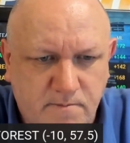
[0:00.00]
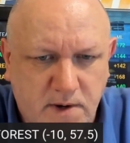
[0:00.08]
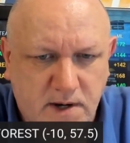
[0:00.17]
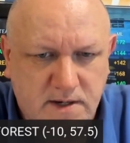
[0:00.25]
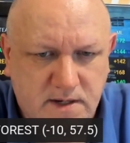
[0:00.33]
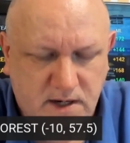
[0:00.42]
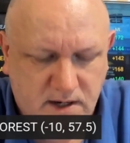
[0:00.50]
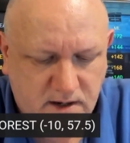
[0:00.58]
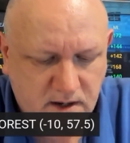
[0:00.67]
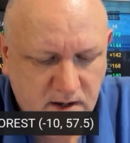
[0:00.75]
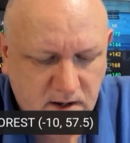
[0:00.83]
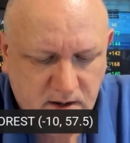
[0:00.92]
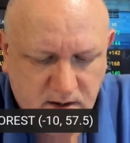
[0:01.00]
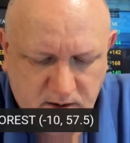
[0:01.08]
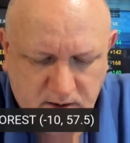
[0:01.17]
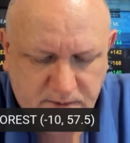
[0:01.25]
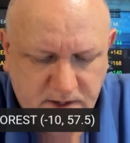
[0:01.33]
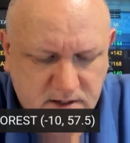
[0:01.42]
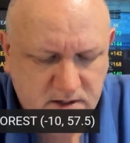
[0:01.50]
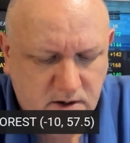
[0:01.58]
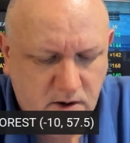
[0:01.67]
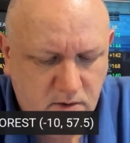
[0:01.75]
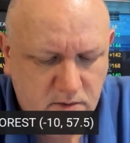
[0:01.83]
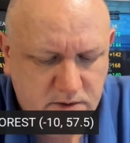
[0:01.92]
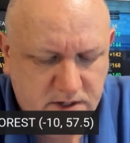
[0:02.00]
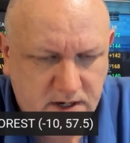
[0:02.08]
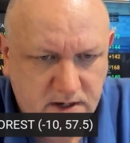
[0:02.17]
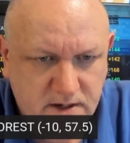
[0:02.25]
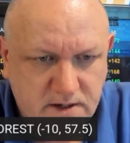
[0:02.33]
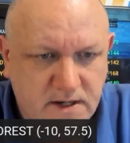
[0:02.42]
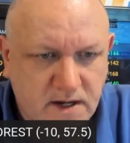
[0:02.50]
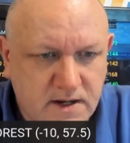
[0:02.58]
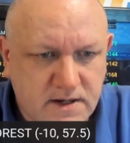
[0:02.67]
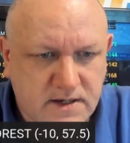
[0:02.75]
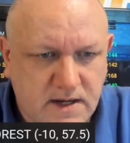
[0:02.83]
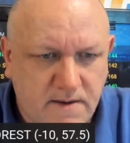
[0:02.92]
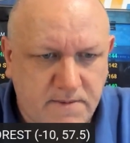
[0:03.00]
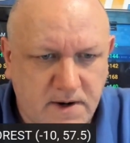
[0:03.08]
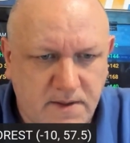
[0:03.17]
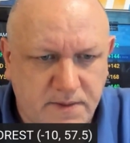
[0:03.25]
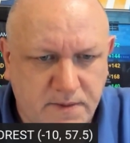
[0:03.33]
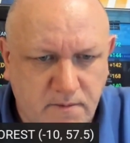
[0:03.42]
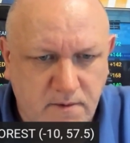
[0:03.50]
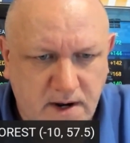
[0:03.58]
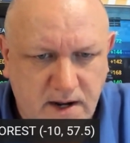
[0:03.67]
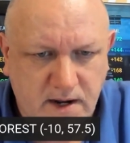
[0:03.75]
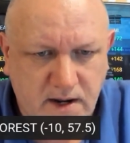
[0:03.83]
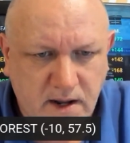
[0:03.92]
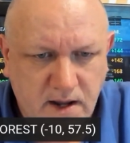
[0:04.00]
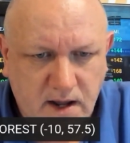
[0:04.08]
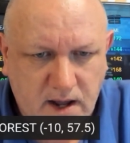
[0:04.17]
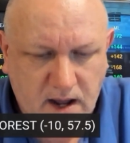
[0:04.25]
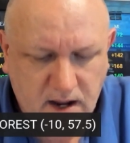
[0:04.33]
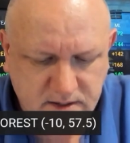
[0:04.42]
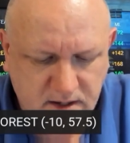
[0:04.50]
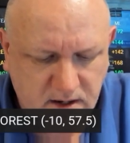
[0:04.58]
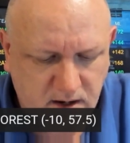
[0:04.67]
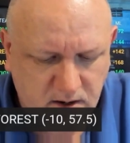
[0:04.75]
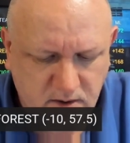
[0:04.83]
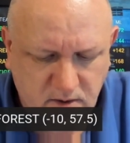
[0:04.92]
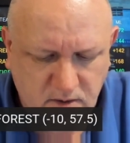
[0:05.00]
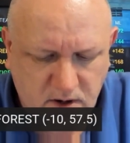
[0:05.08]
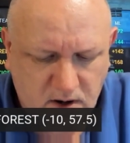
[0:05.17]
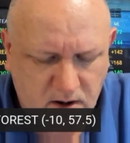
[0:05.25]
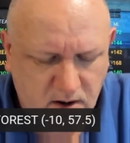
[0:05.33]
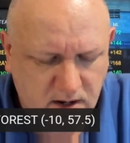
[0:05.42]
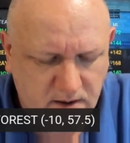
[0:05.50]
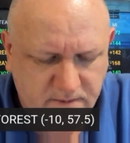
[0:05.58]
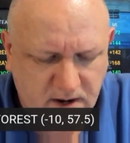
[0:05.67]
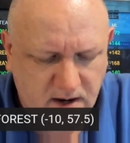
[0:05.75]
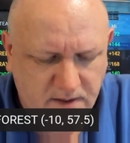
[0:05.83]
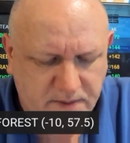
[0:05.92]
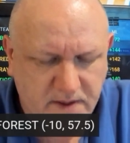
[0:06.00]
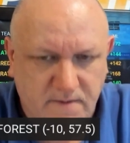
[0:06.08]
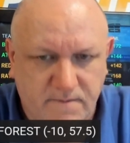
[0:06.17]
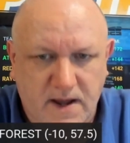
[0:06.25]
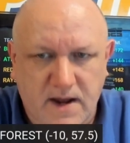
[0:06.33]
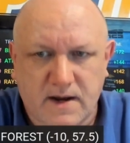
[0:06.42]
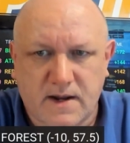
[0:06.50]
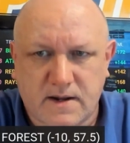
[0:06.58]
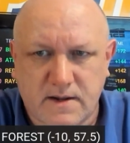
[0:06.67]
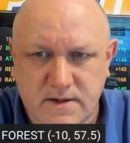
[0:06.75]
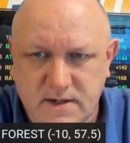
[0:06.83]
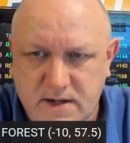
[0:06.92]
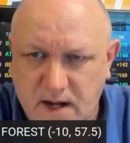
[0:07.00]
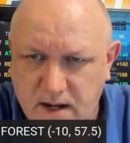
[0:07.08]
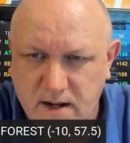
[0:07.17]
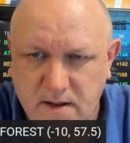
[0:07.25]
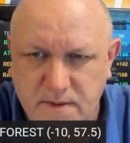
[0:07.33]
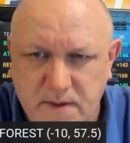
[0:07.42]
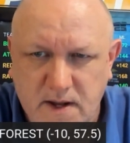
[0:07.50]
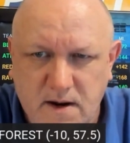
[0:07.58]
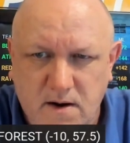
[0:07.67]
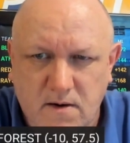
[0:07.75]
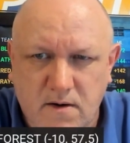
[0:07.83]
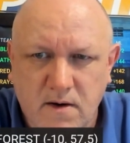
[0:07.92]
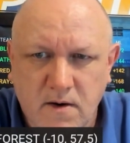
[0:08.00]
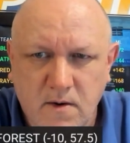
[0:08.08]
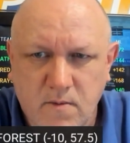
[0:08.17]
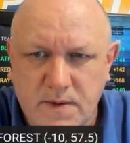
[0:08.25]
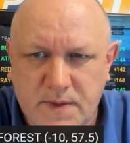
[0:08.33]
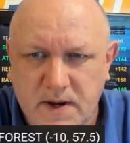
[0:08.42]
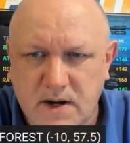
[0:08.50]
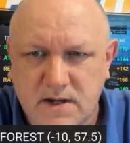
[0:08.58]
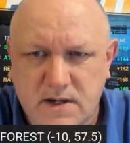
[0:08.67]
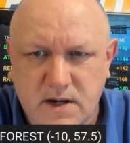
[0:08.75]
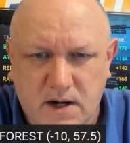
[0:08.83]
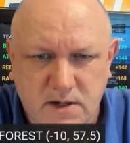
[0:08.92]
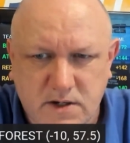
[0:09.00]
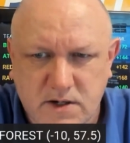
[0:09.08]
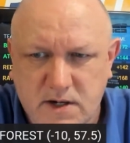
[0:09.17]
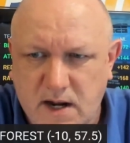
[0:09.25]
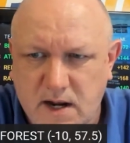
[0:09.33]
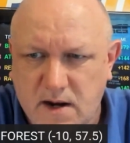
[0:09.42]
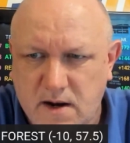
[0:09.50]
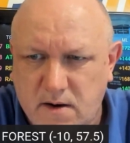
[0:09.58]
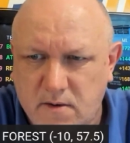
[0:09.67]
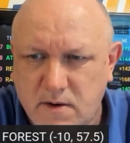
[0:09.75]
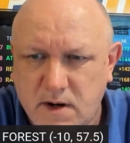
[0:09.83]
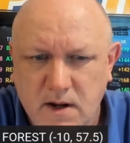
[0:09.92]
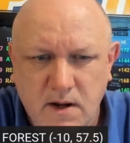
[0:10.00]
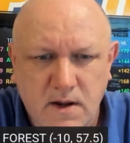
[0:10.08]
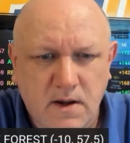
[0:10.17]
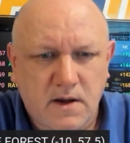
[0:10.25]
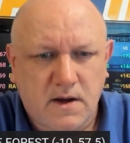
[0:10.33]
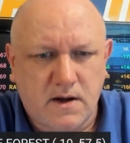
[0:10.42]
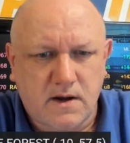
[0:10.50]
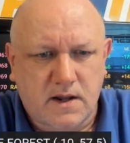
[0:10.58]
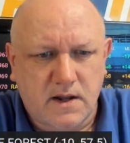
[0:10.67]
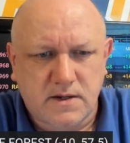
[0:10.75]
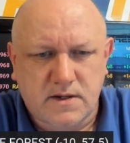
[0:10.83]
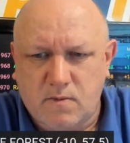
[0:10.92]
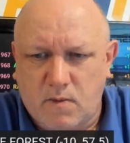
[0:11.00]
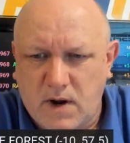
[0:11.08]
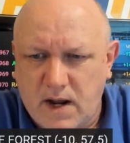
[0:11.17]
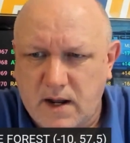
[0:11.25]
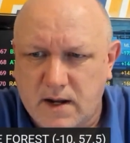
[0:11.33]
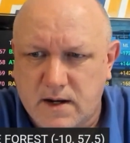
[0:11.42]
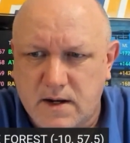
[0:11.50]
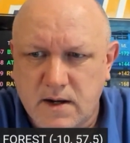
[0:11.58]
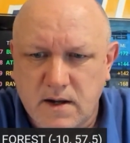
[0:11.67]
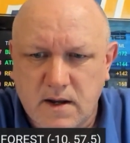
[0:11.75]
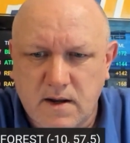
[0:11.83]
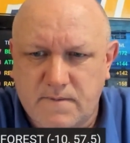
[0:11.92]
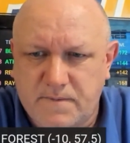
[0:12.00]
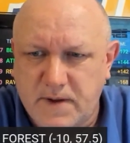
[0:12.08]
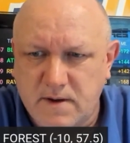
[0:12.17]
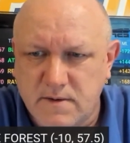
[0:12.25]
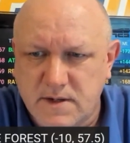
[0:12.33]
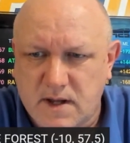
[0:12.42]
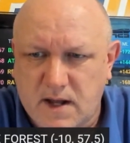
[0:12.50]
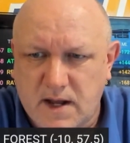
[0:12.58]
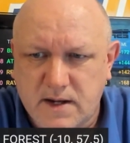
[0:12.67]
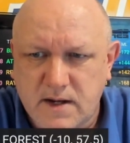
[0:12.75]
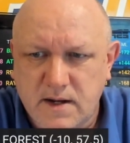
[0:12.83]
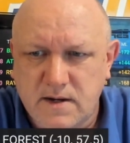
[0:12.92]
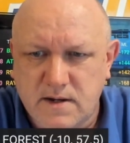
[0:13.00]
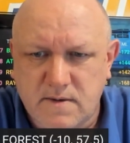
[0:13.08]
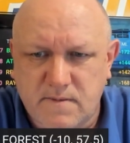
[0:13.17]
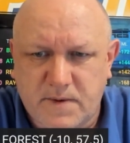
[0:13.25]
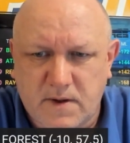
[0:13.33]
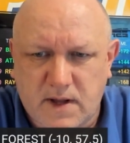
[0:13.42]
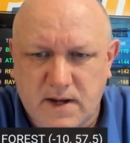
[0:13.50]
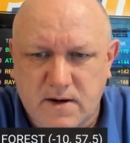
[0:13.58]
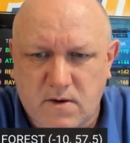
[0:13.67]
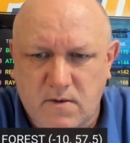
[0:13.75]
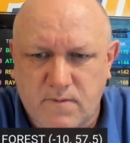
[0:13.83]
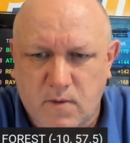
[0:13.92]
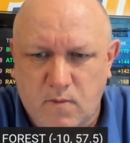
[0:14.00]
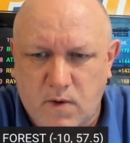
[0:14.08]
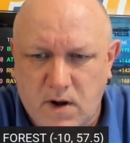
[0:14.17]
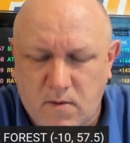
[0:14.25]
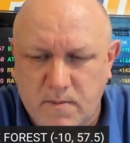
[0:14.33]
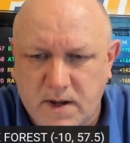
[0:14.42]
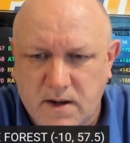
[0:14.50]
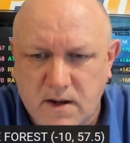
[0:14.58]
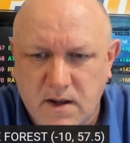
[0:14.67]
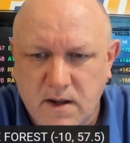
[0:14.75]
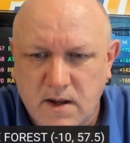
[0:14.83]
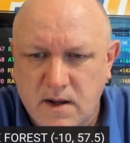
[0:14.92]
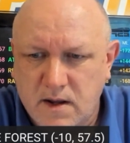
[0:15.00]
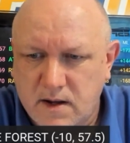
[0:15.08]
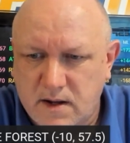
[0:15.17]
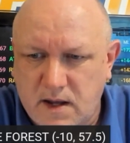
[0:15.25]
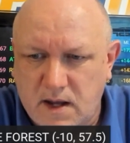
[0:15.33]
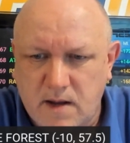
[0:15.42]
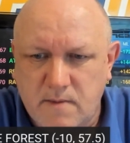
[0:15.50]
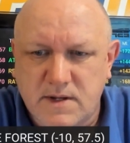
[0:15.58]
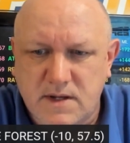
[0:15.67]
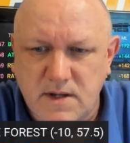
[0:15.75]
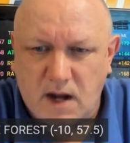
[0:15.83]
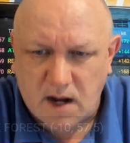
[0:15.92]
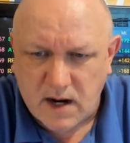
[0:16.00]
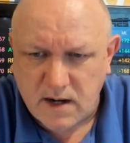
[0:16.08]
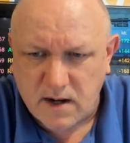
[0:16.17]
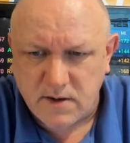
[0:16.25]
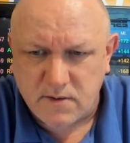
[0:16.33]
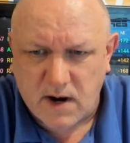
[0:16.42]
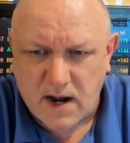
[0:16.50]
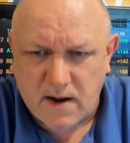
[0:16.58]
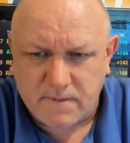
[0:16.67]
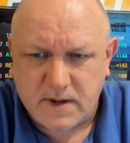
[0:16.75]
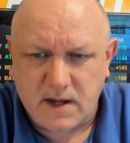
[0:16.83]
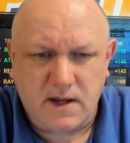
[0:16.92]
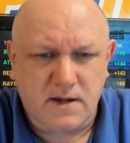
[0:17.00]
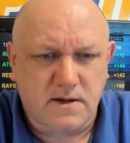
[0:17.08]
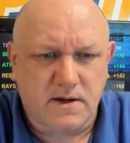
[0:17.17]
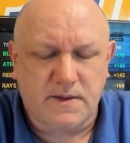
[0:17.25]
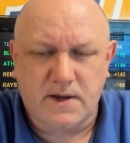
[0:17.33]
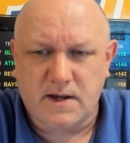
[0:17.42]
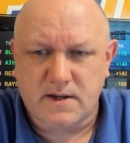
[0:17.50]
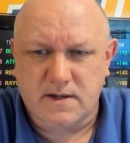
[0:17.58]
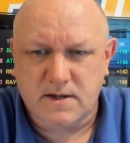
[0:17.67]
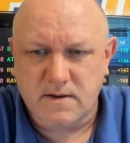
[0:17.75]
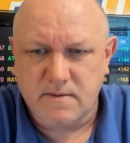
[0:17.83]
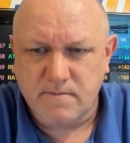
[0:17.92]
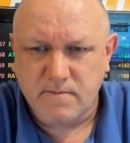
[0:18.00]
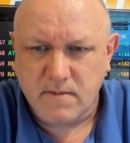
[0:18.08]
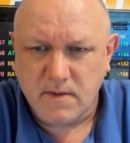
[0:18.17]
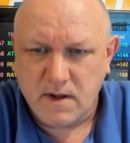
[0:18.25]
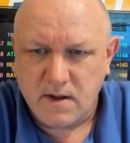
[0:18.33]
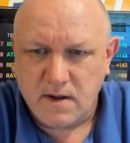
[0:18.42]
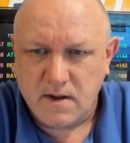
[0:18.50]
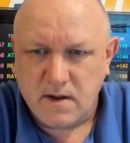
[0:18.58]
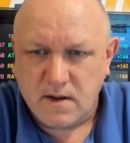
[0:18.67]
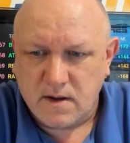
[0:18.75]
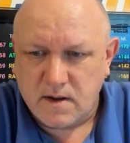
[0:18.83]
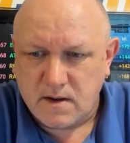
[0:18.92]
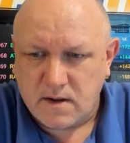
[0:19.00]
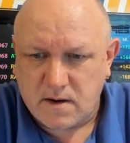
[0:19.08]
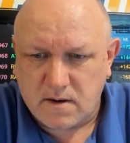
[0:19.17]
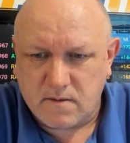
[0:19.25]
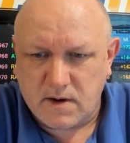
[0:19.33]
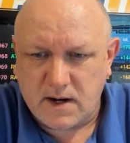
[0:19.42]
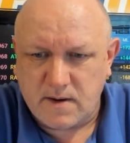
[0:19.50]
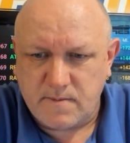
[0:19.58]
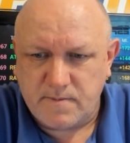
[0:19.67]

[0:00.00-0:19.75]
But this coach is 7-3 as an underdog. I've got to think Vandy can stay in there within a touchdown against Wake. It feels like, doesn't feel like an overwhelming game. It's 9 on DraftKings. Look at this. All right.